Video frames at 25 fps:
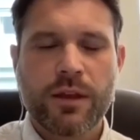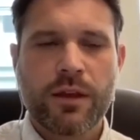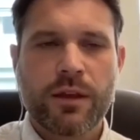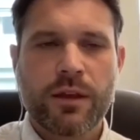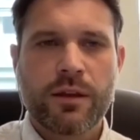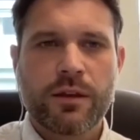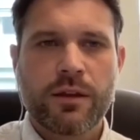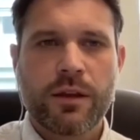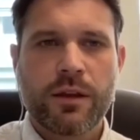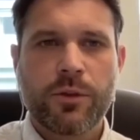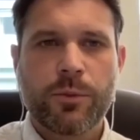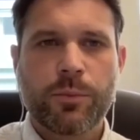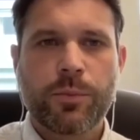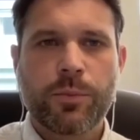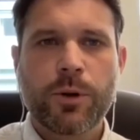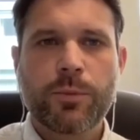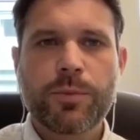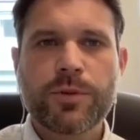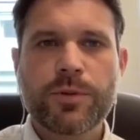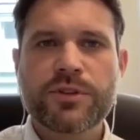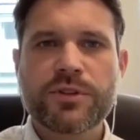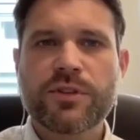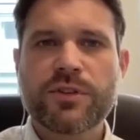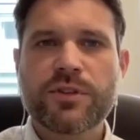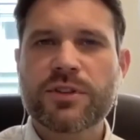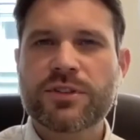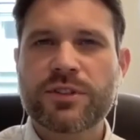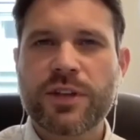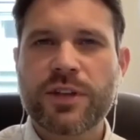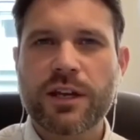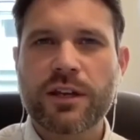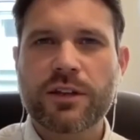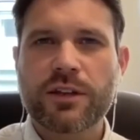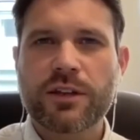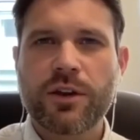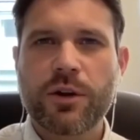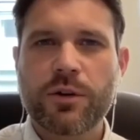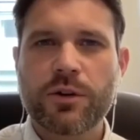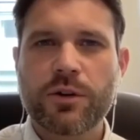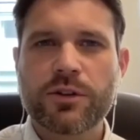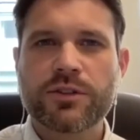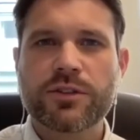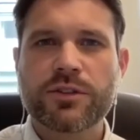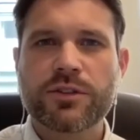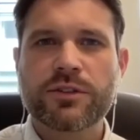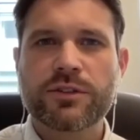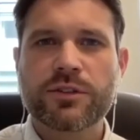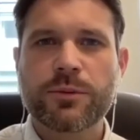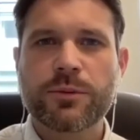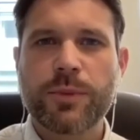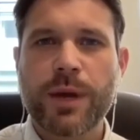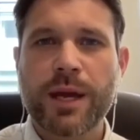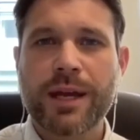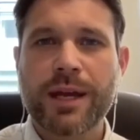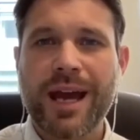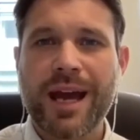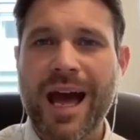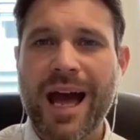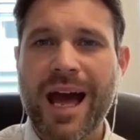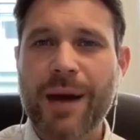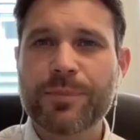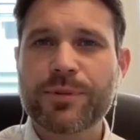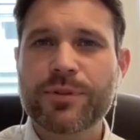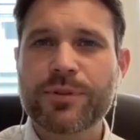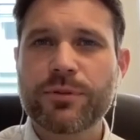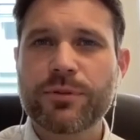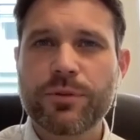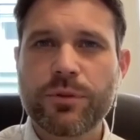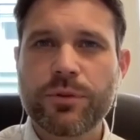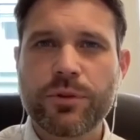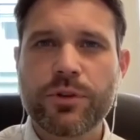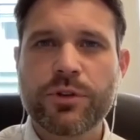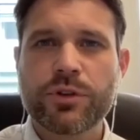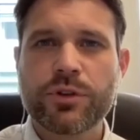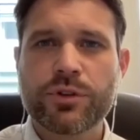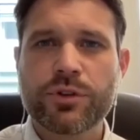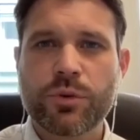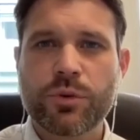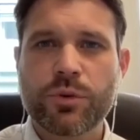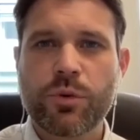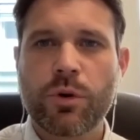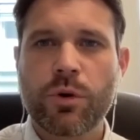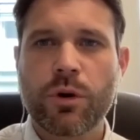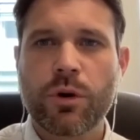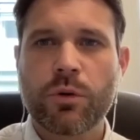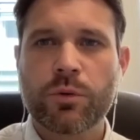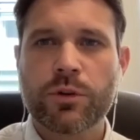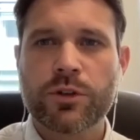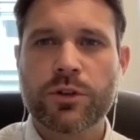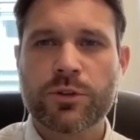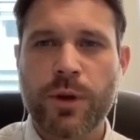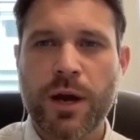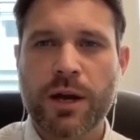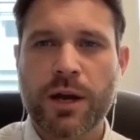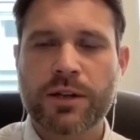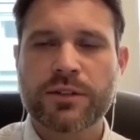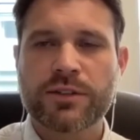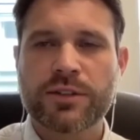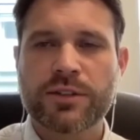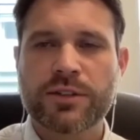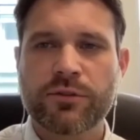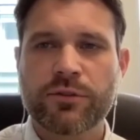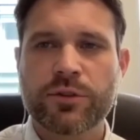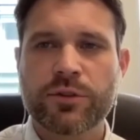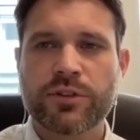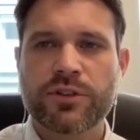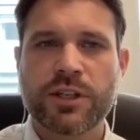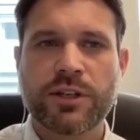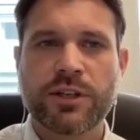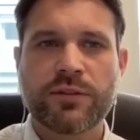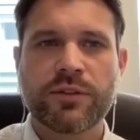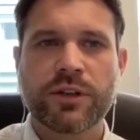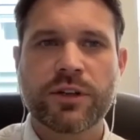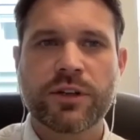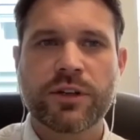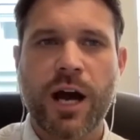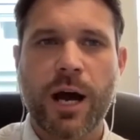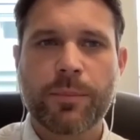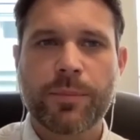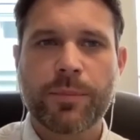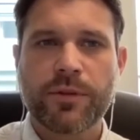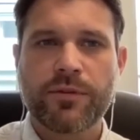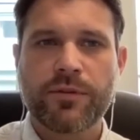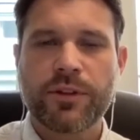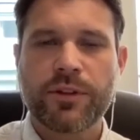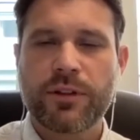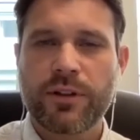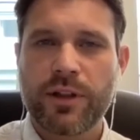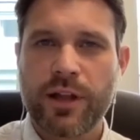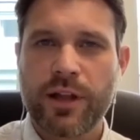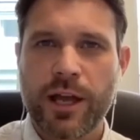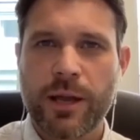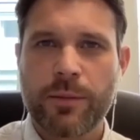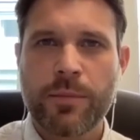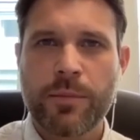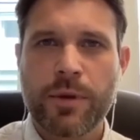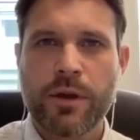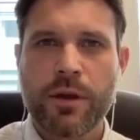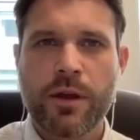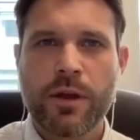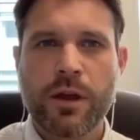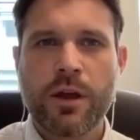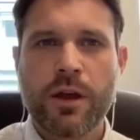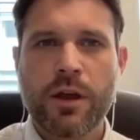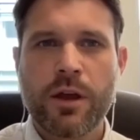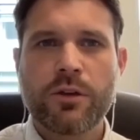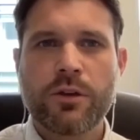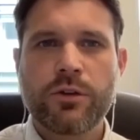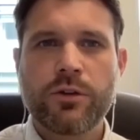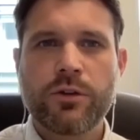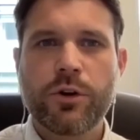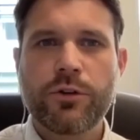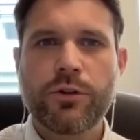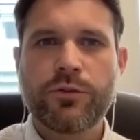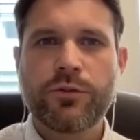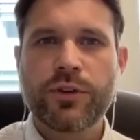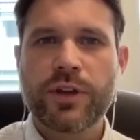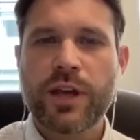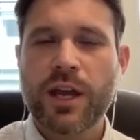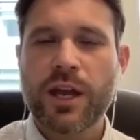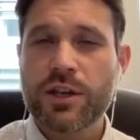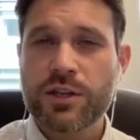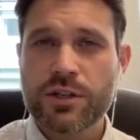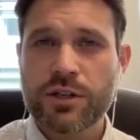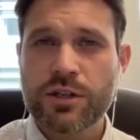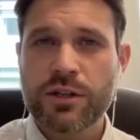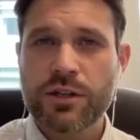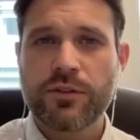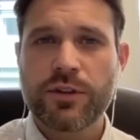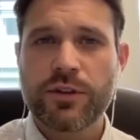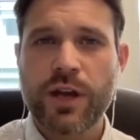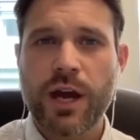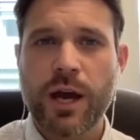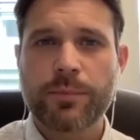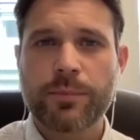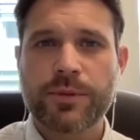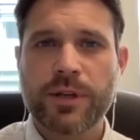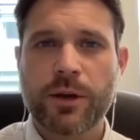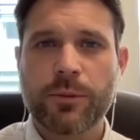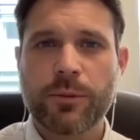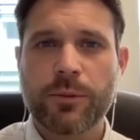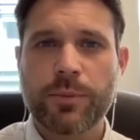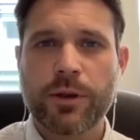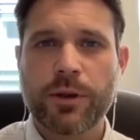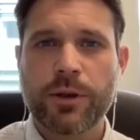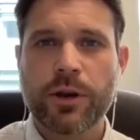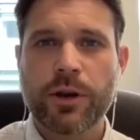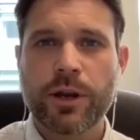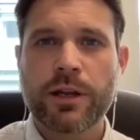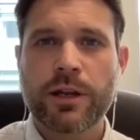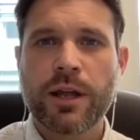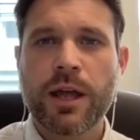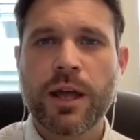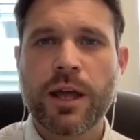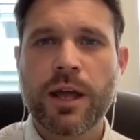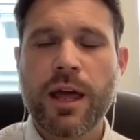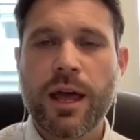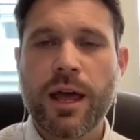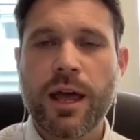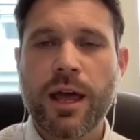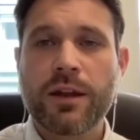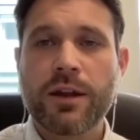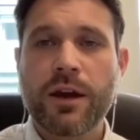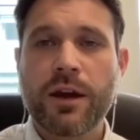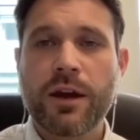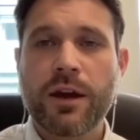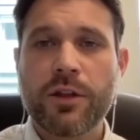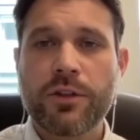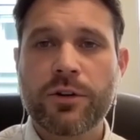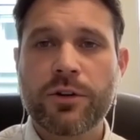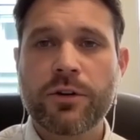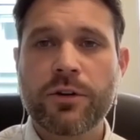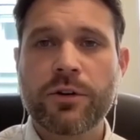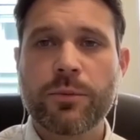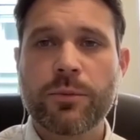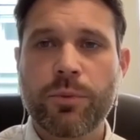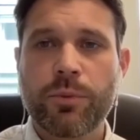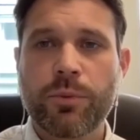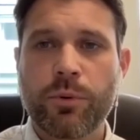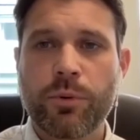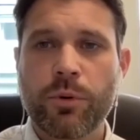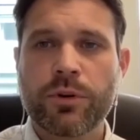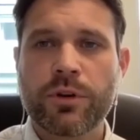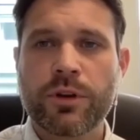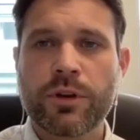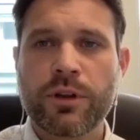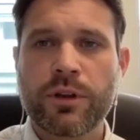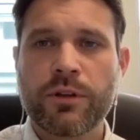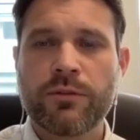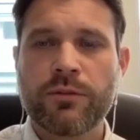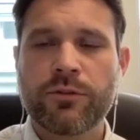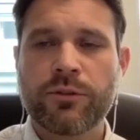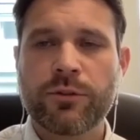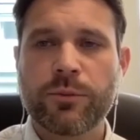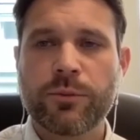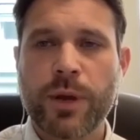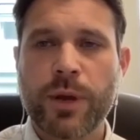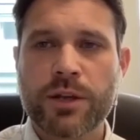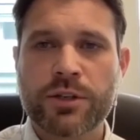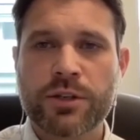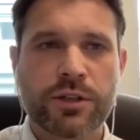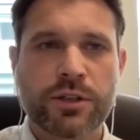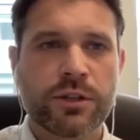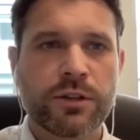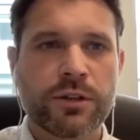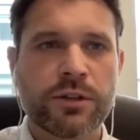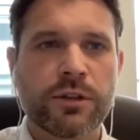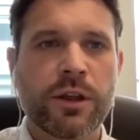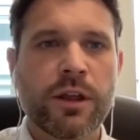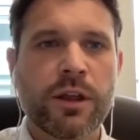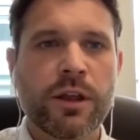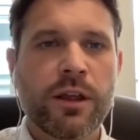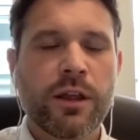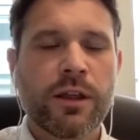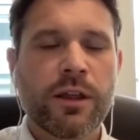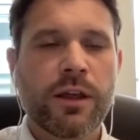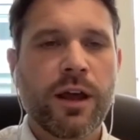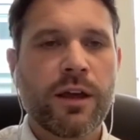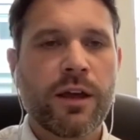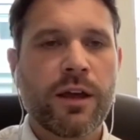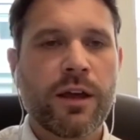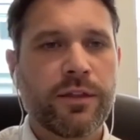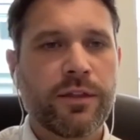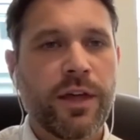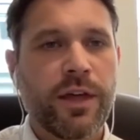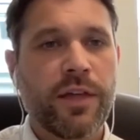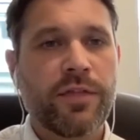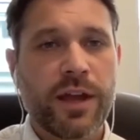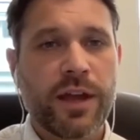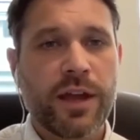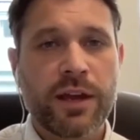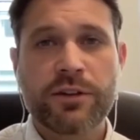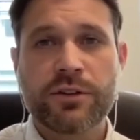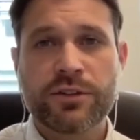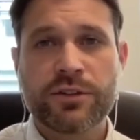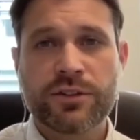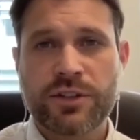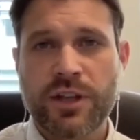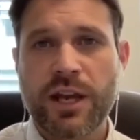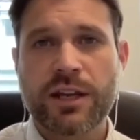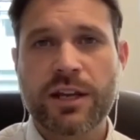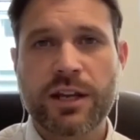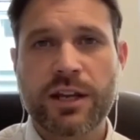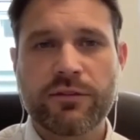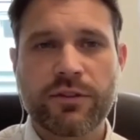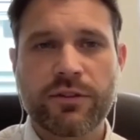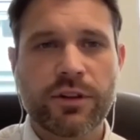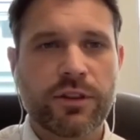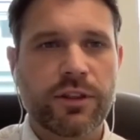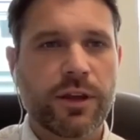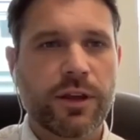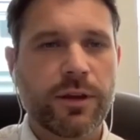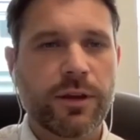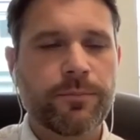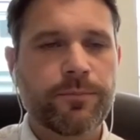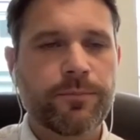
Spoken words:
Now, the purpose of the second notice is to make absolutely sure respondents have received a copy of the claim, notification of the opt-out period, and other important information that they understand everything.